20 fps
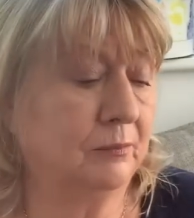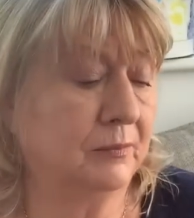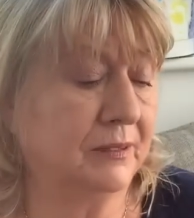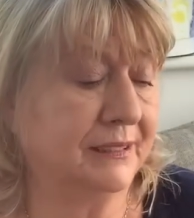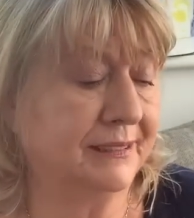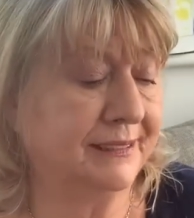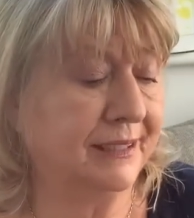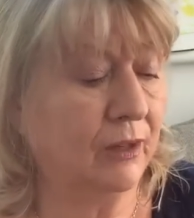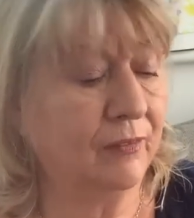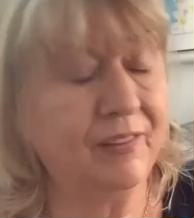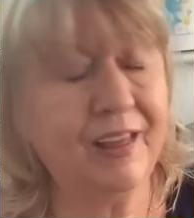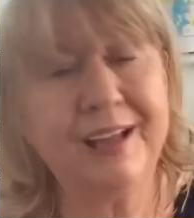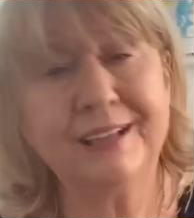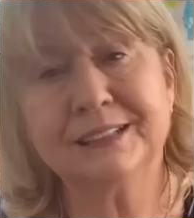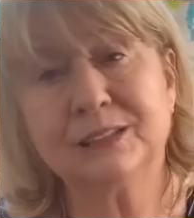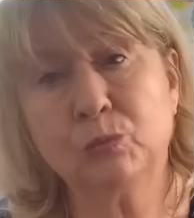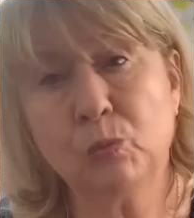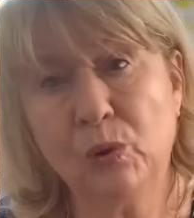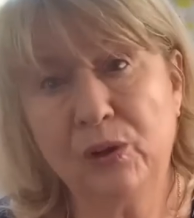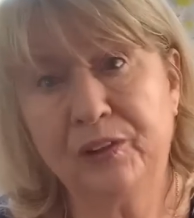So
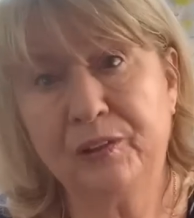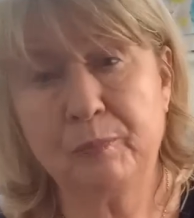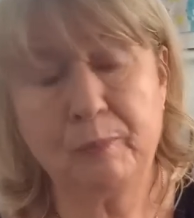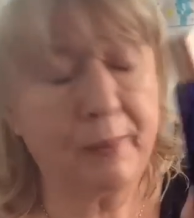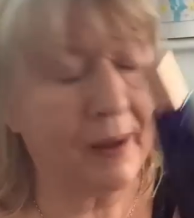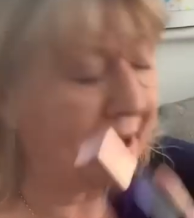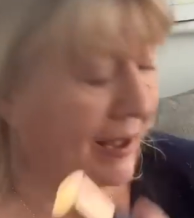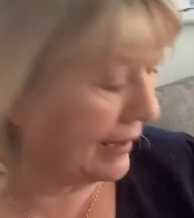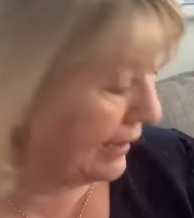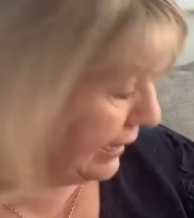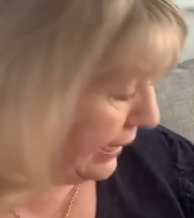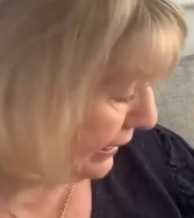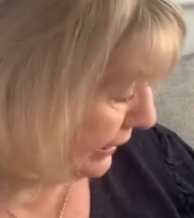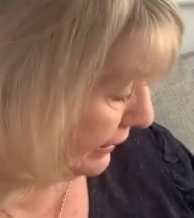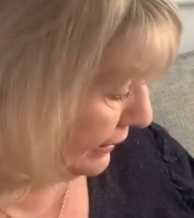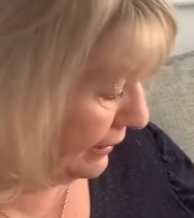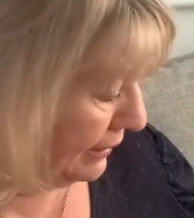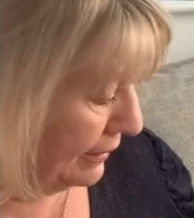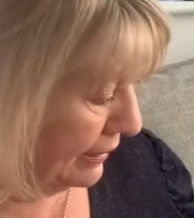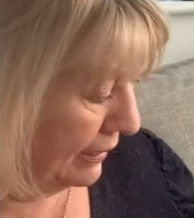that's worth
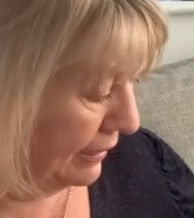buying.